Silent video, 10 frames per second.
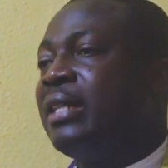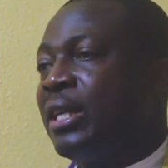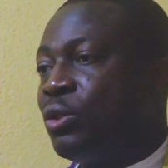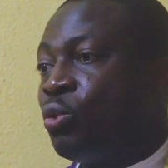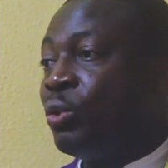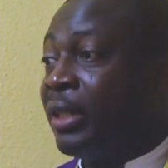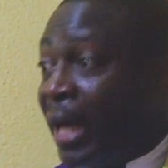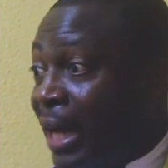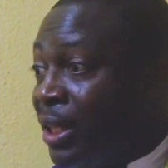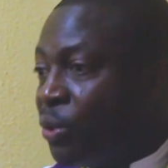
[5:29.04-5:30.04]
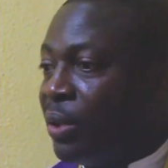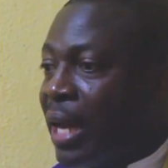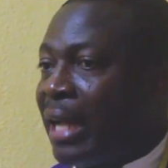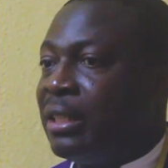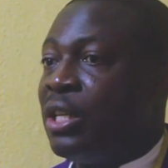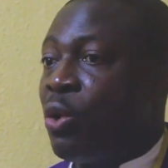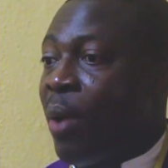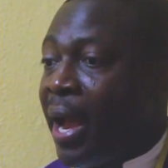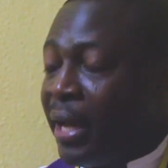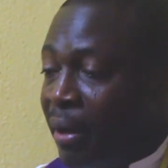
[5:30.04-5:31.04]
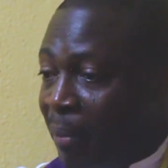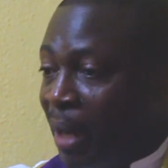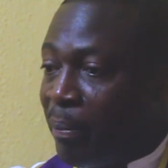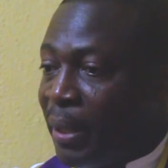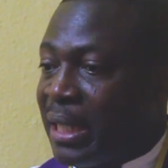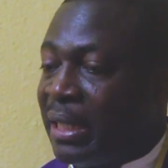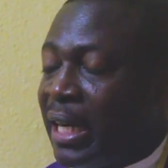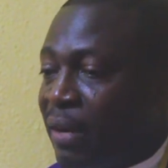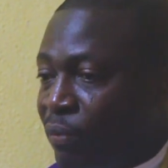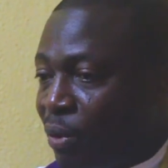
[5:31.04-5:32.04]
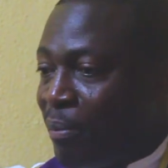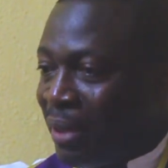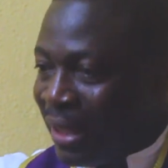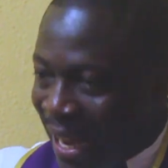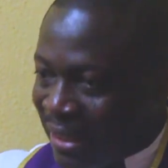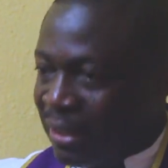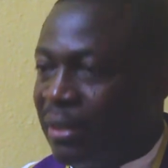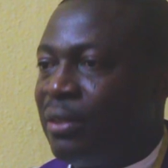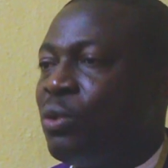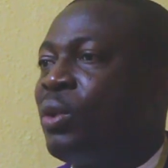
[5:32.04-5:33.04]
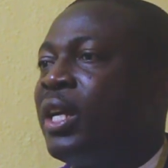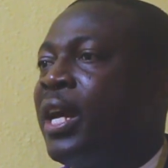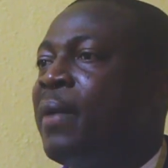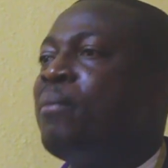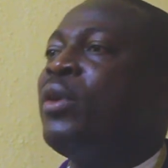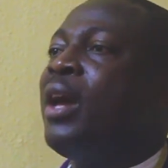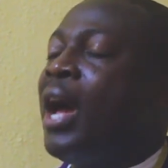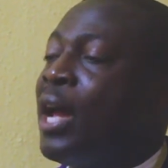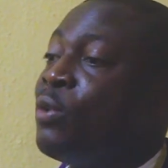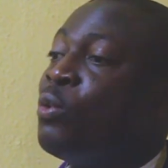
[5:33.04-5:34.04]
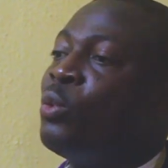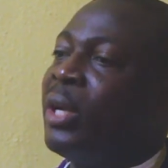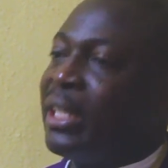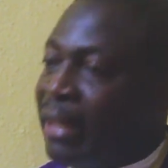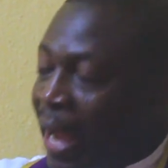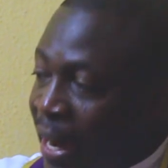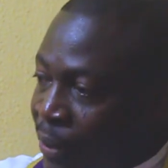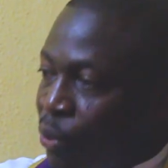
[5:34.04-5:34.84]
Just to tell you that you are a human person and from dust you came and you return